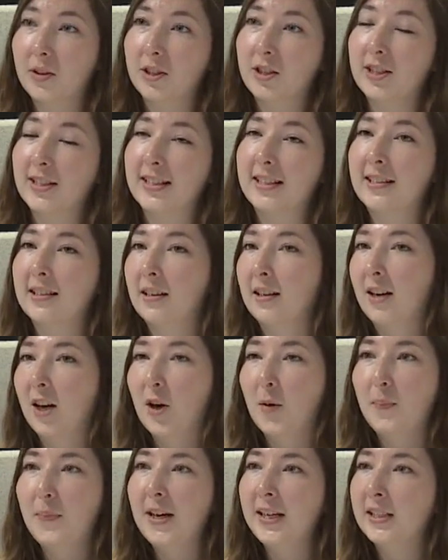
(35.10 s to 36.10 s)
which is
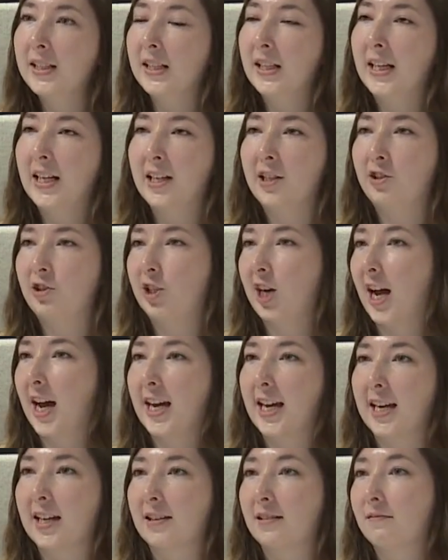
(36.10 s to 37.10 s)
basically a
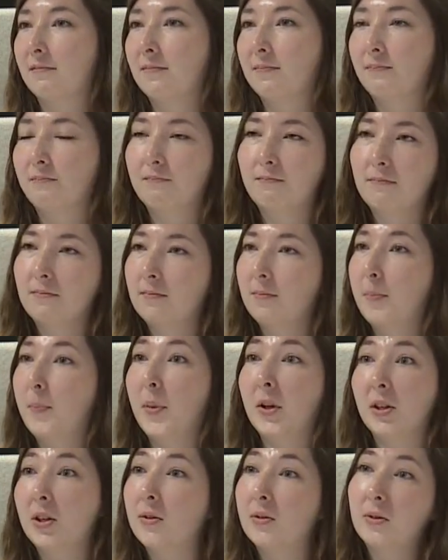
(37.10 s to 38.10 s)
giant
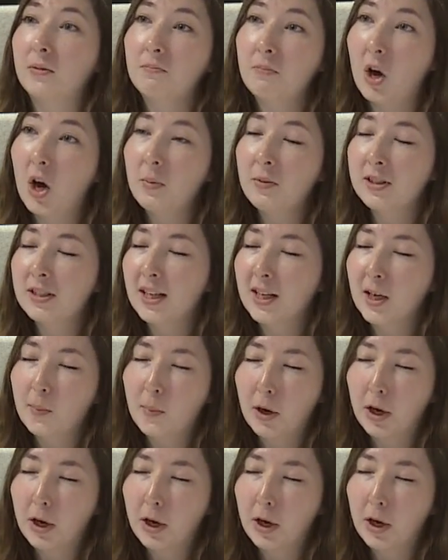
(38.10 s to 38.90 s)
balloon, almost like a